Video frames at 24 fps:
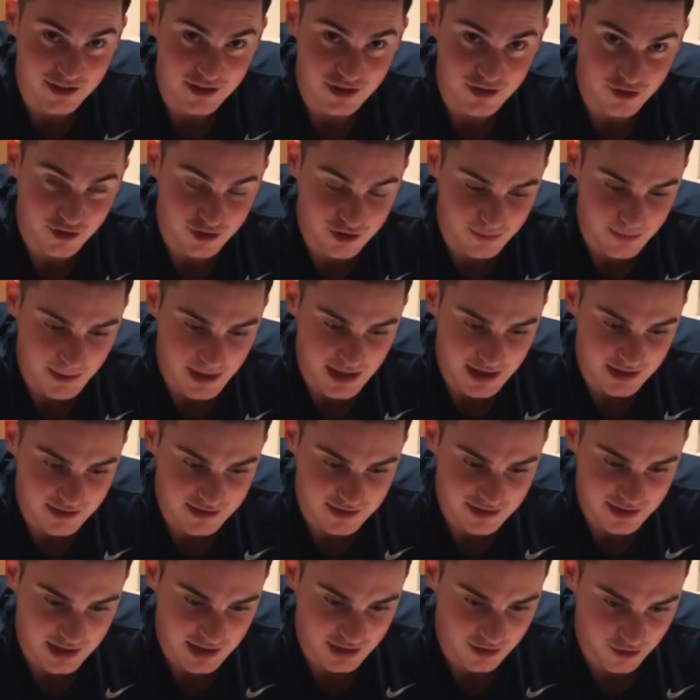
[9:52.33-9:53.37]
the sore
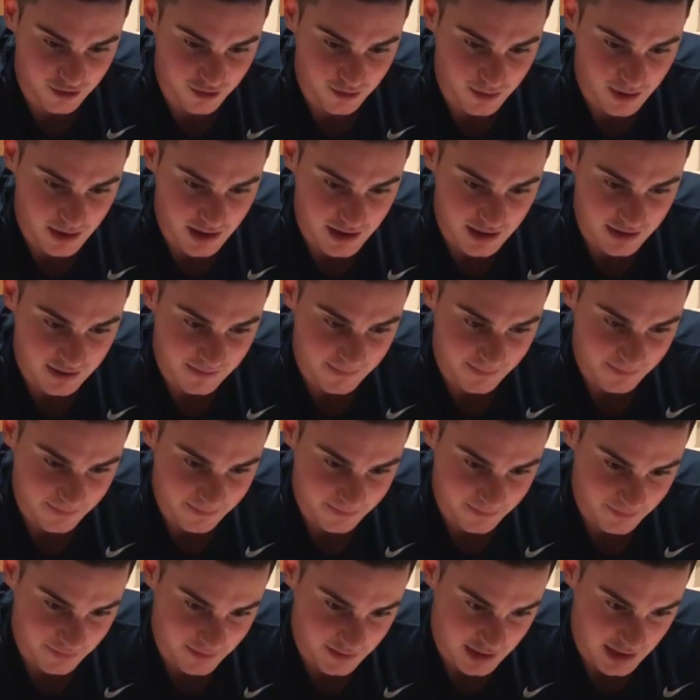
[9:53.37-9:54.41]
spots on your quad,
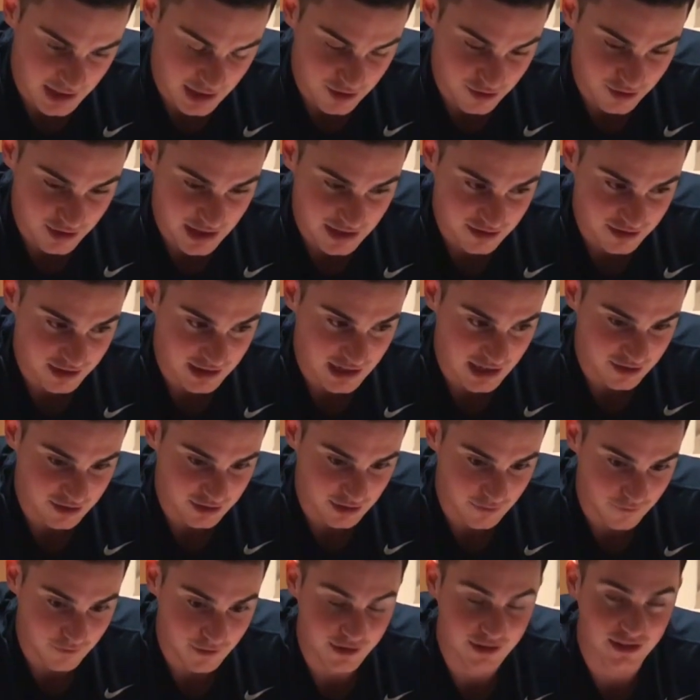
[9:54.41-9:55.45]
and you guys should
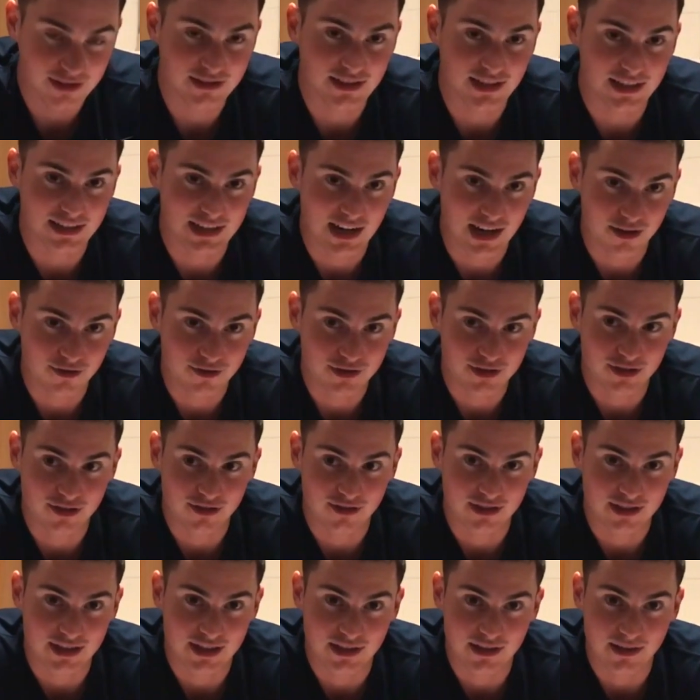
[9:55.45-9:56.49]
actually feel this like down to your
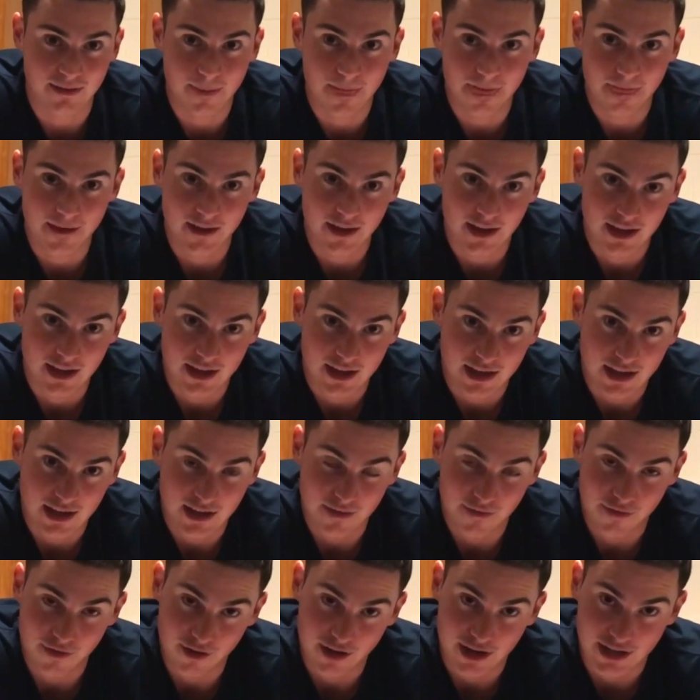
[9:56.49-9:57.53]
knee.
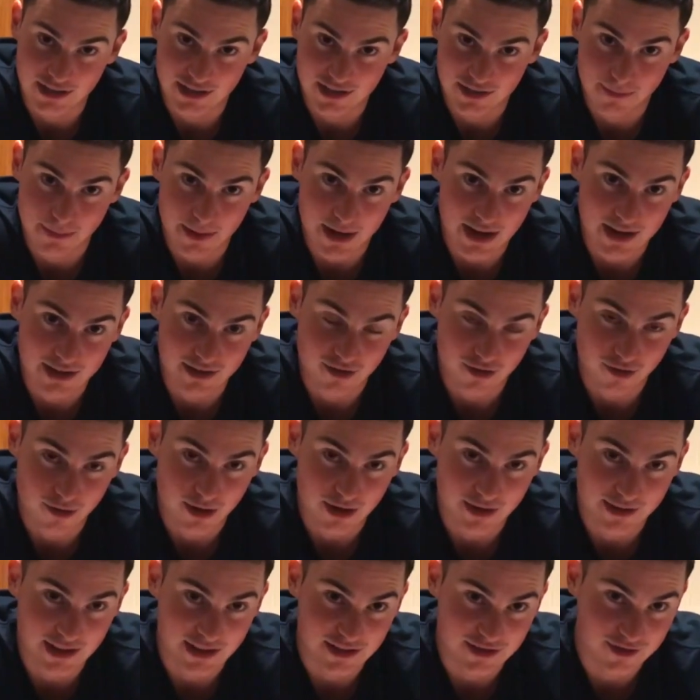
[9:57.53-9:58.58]
if you're on a spot in your
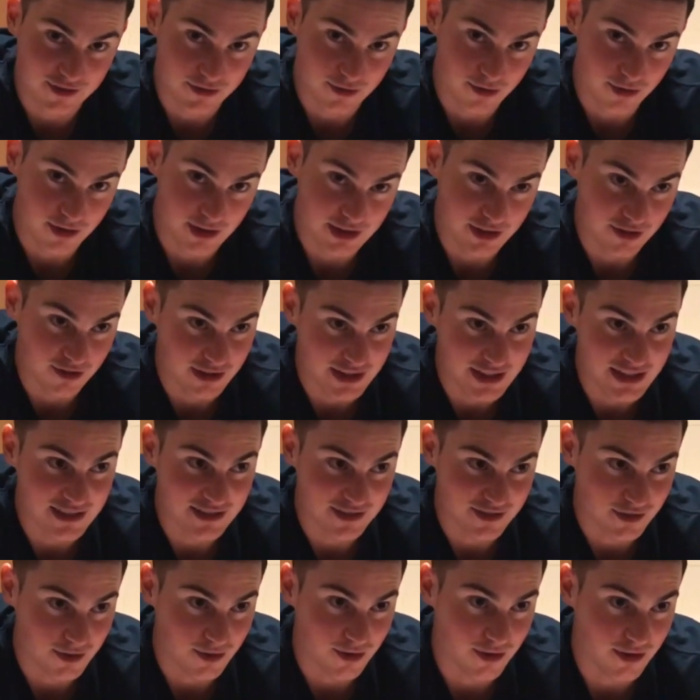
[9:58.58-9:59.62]
quad that's sore and your knee
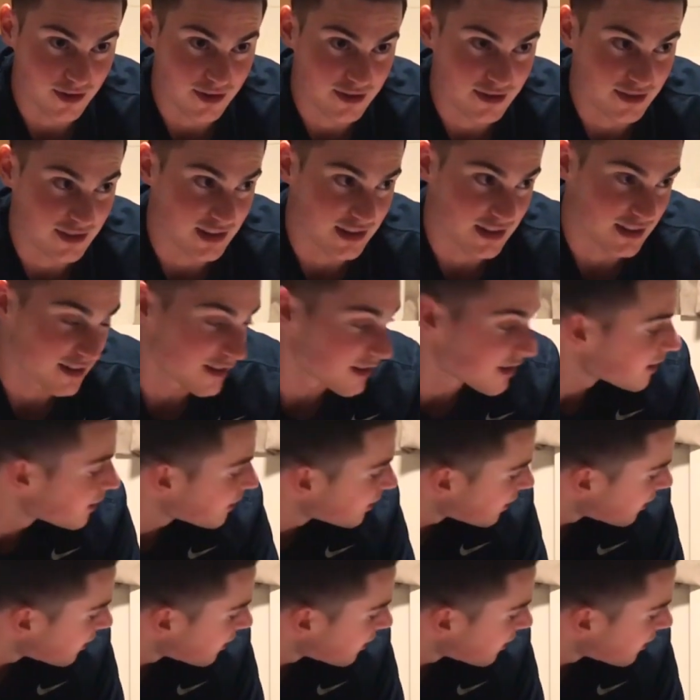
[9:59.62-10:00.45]
is sore, then